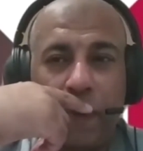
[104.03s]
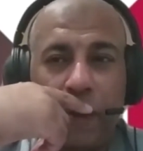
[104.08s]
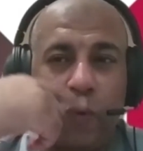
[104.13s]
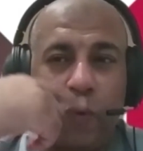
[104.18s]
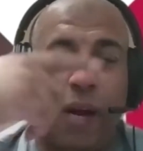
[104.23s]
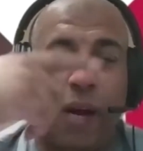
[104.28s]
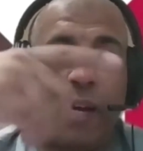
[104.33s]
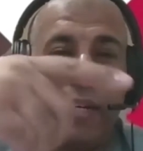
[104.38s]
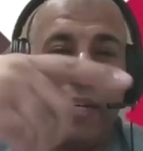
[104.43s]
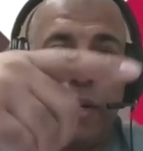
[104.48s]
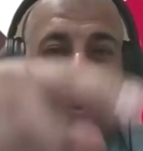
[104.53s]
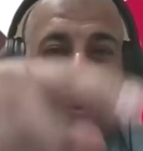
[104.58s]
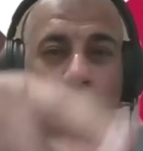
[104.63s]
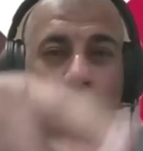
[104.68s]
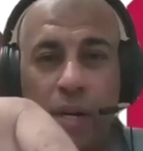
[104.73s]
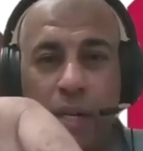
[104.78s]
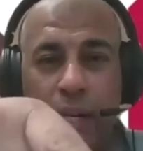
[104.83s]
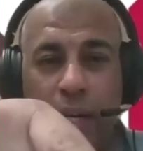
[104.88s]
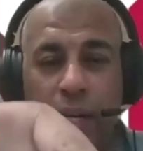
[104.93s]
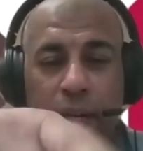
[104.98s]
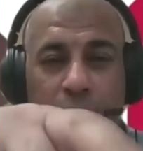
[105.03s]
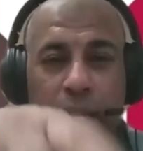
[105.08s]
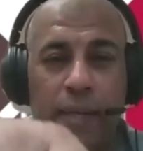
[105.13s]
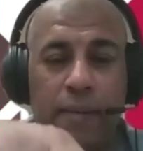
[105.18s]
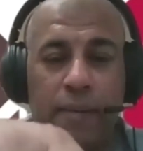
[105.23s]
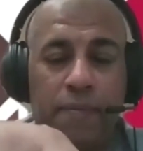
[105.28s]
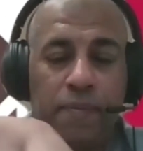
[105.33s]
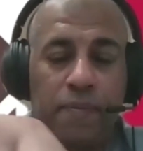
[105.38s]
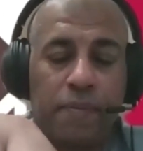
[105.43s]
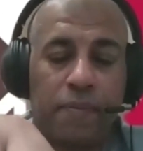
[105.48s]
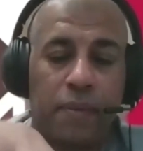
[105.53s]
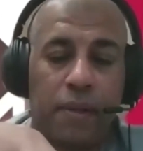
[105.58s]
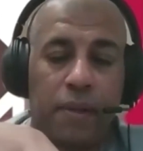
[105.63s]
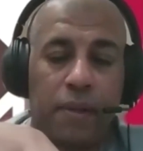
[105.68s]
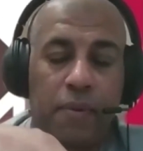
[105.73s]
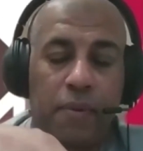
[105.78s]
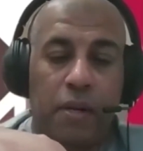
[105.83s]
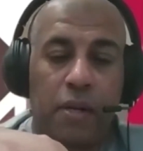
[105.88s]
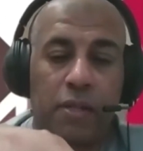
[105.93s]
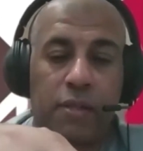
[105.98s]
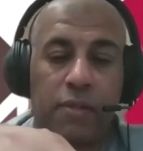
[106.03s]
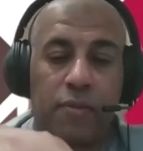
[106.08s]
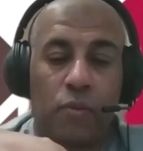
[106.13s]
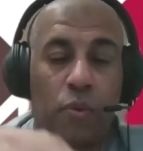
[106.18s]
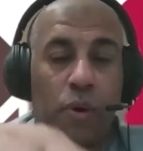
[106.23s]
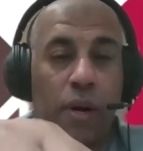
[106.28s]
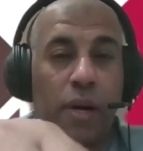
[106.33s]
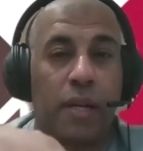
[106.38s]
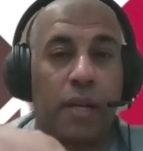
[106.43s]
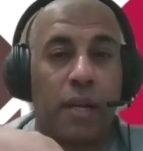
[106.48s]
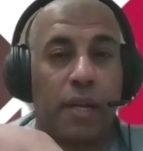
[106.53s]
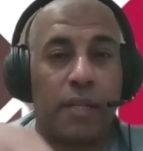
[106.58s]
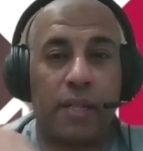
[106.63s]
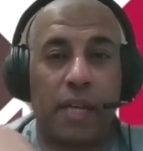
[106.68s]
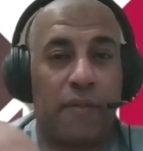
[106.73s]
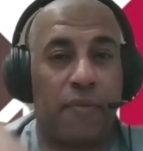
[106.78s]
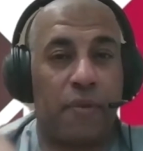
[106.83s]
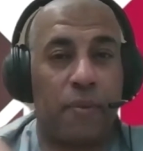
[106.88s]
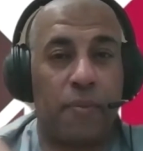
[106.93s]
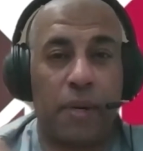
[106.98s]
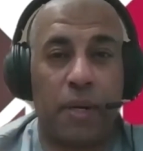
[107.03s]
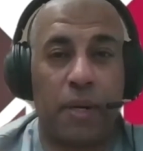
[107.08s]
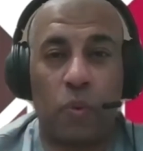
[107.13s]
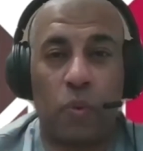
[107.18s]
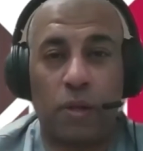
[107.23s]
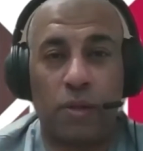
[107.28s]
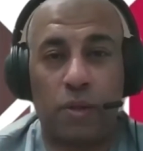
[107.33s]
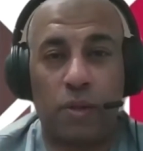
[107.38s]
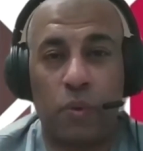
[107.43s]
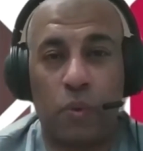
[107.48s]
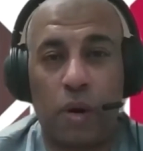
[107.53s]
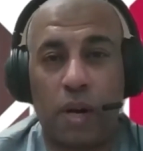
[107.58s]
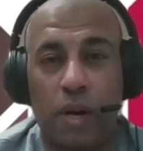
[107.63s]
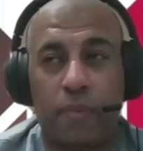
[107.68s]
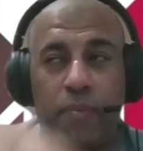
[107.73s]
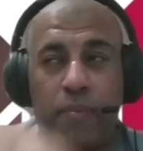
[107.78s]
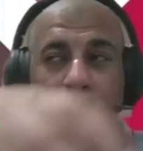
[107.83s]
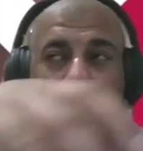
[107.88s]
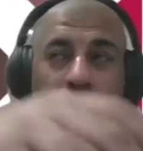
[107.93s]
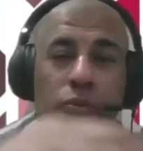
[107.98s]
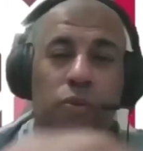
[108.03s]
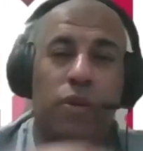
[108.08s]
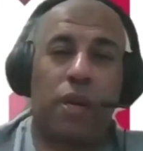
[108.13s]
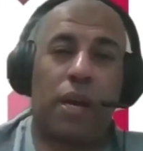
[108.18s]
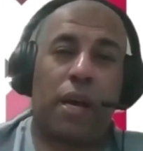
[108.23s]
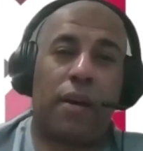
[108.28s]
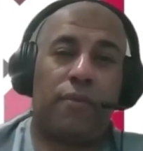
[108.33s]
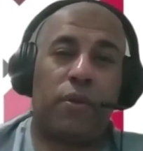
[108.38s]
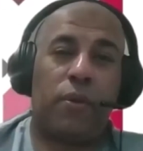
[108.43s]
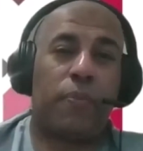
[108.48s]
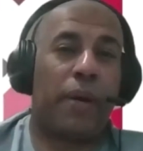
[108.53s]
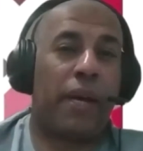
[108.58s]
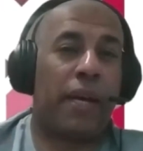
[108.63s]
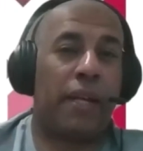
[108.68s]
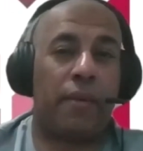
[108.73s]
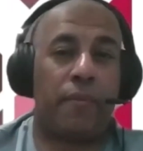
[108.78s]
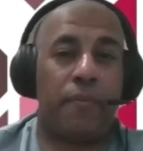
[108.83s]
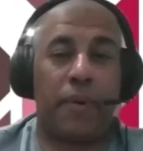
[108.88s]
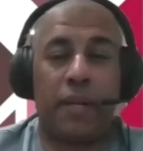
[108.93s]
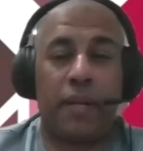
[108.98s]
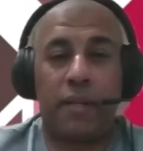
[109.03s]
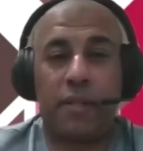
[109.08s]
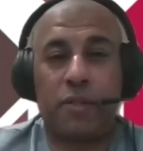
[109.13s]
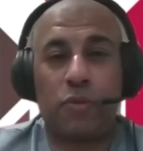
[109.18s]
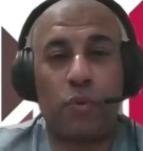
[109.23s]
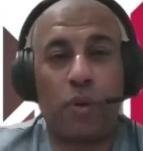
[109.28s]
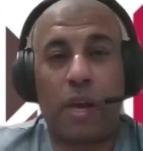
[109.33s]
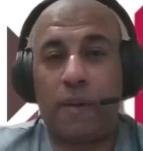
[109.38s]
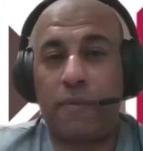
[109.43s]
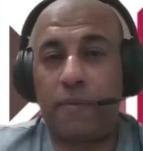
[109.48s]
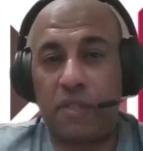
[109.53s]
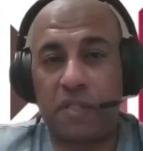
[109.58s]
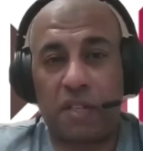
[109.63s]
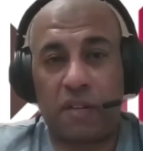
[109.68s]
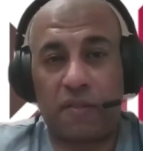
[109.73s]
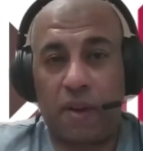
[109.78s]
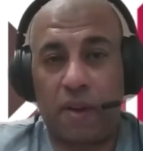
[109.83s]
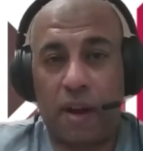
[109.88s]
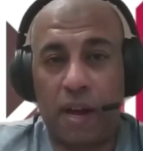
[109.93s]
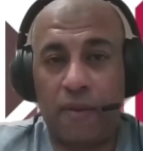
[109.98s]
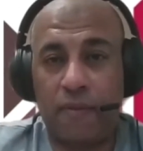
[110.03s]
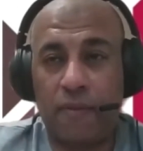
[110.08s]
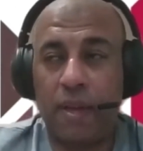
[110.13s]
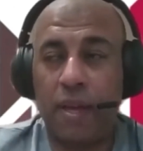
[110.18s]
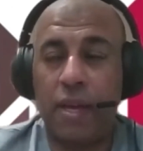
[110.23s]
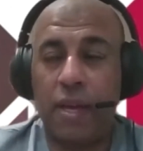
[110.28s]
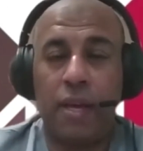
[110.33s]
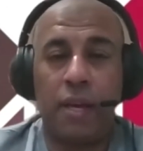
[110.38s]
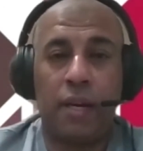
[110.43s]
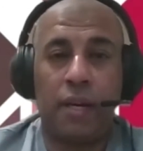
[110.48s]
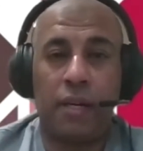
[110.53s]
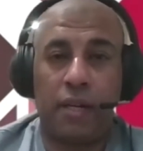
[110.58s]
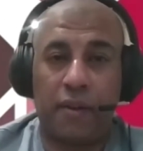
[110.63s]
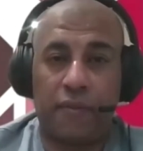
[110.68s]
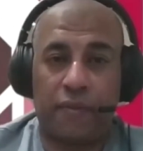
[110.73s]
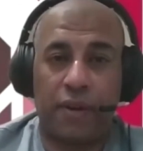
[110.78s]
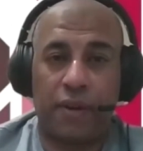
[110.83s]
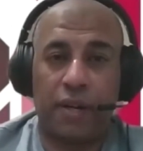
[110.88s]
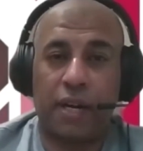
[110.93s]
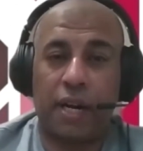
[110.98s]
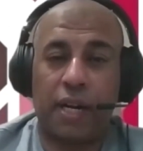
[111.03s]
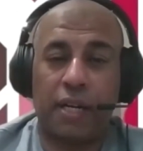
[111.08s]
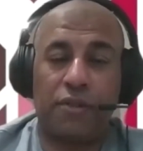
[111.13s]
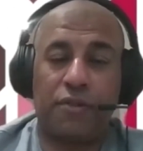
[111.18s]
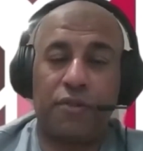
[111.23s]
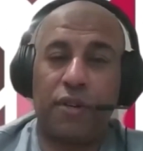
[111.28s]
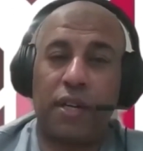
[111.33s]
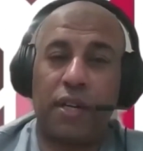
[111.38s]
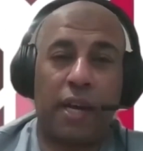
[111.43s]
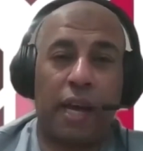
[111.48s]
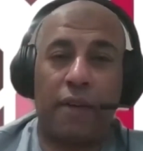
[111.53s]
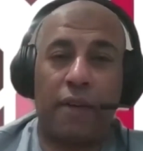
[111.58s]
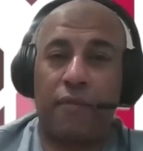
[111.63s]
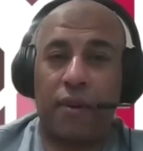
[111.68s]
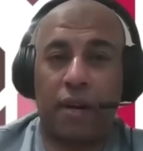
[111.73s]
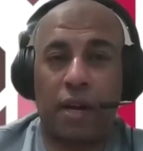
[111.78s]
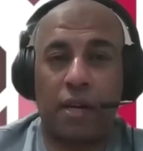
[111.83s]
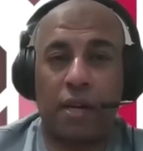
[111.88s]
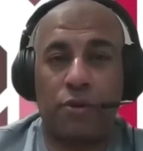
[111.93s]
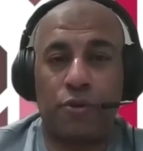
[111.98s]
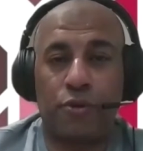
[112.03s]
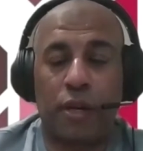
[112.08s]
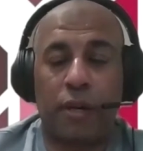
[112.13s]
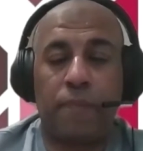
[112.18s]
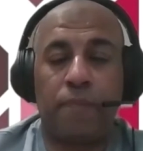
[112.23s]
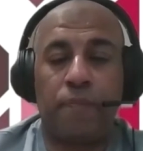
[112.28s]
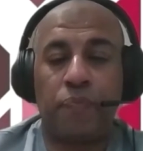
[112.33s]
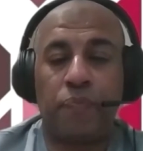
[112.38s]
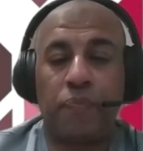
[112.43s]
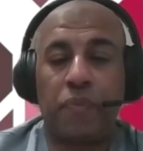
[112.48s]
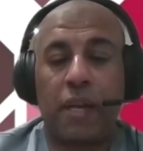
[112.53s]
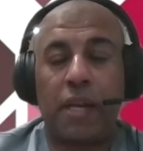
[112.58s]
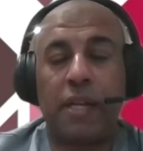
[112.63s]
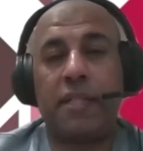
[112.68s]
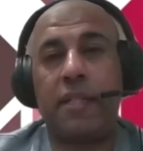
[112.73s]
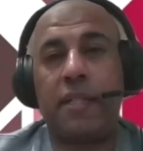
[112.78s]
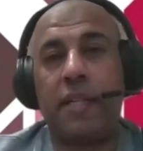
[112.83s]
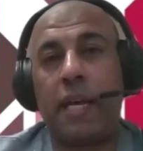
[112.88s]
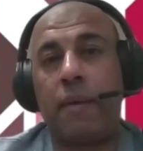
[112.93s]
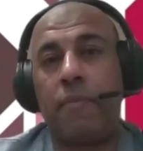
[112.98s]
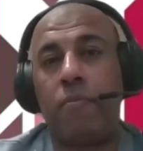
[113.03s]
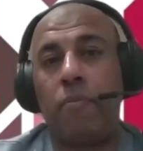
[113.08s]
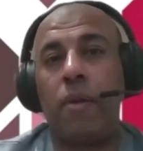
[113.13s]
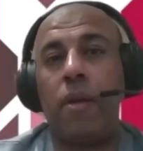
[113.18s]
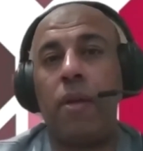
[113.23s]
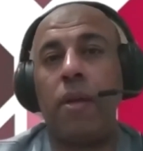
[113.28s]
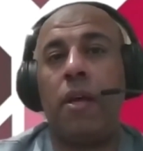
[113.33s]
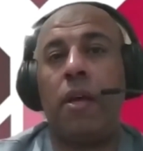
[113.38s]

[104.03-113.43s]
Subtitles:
While you're working here, because working is everybody want to work because we have to pay the bills, we have to survive. Different country, every country is same.